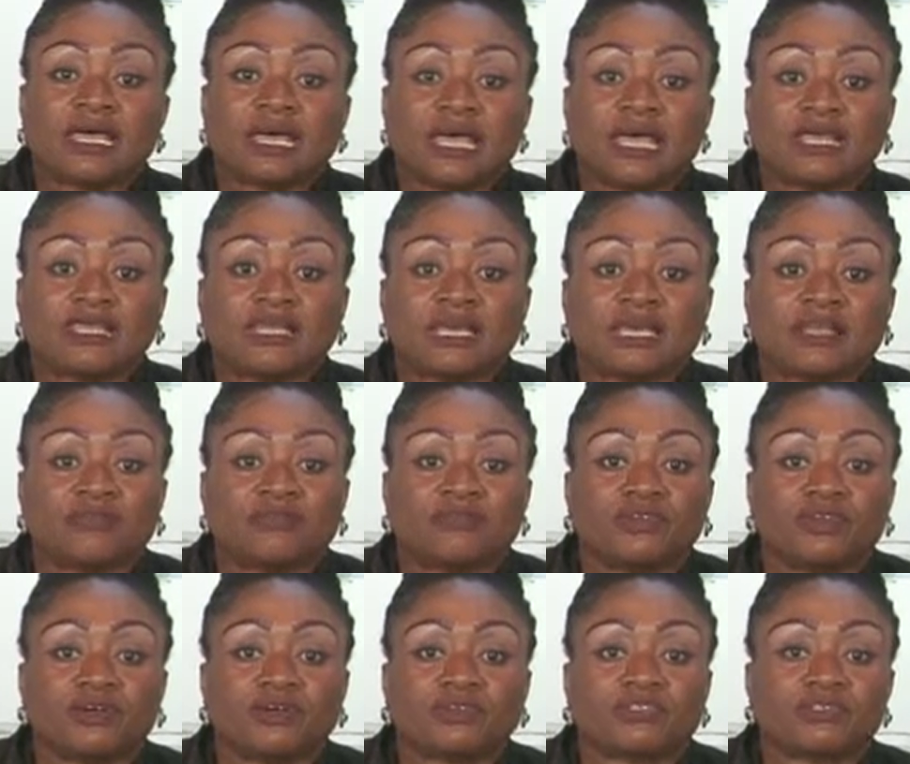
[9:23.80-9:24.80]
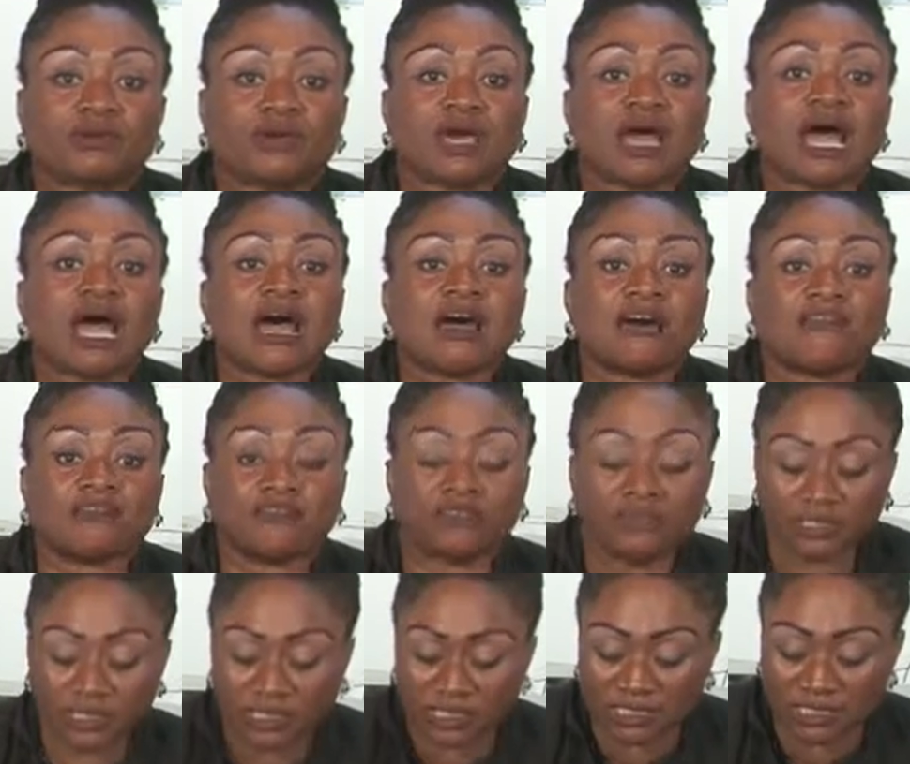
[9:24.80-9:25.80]
and then we also have
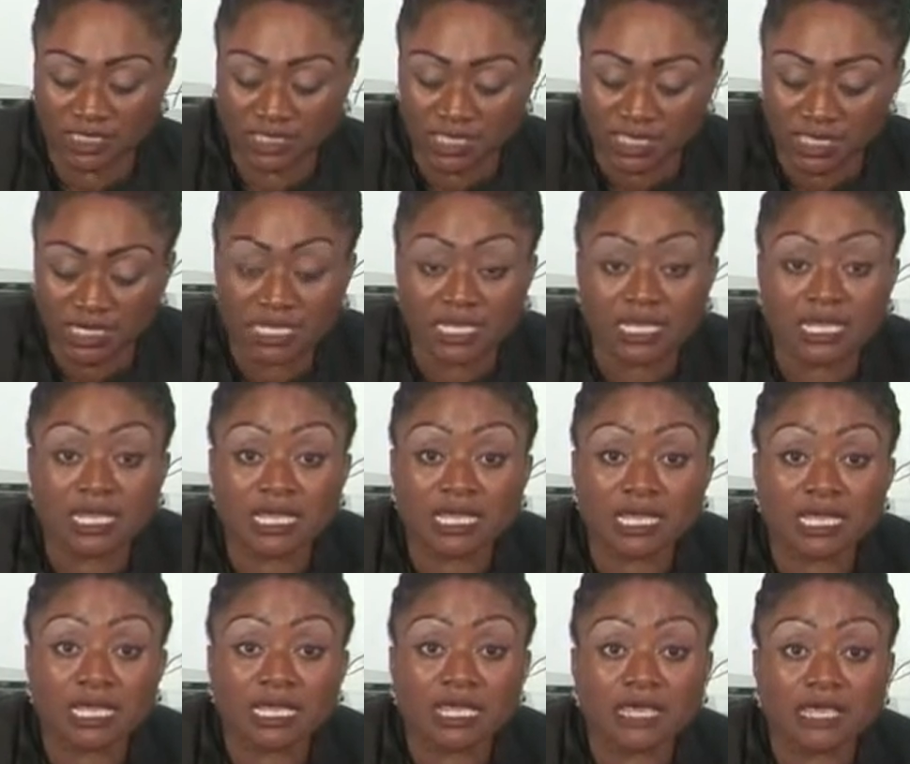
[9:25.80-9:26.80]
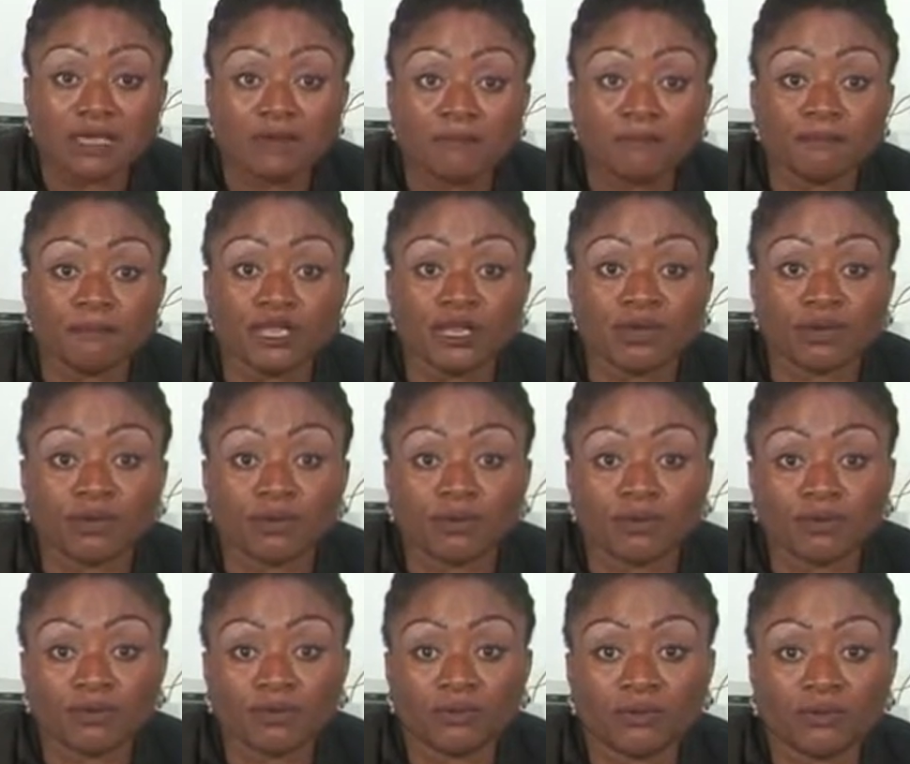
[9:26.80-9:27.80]
tea,
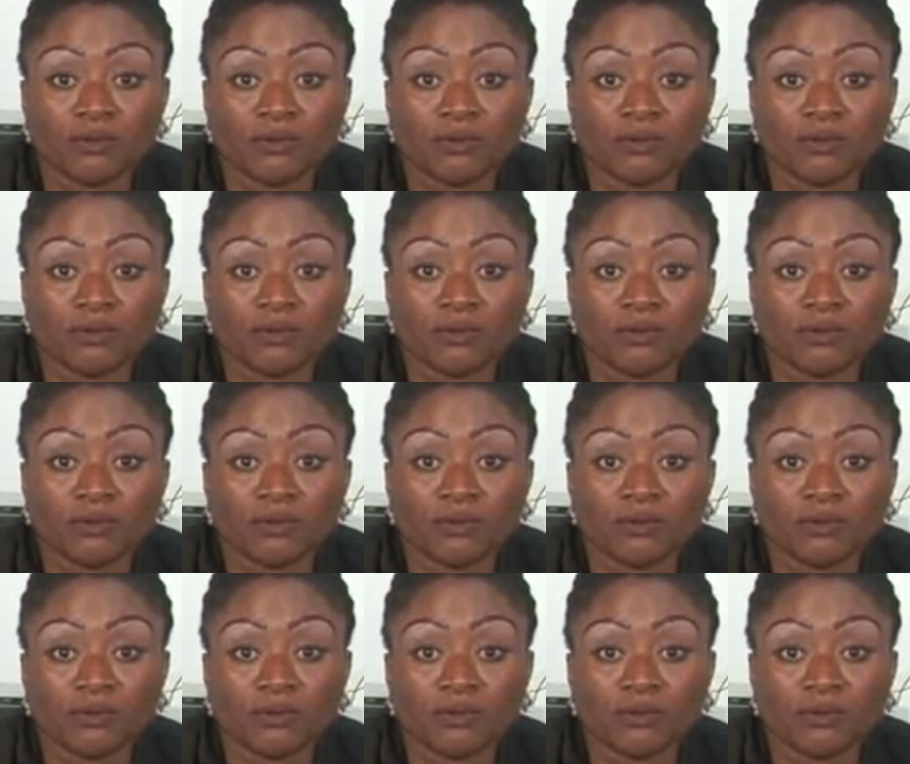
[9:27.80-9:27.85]
Milo,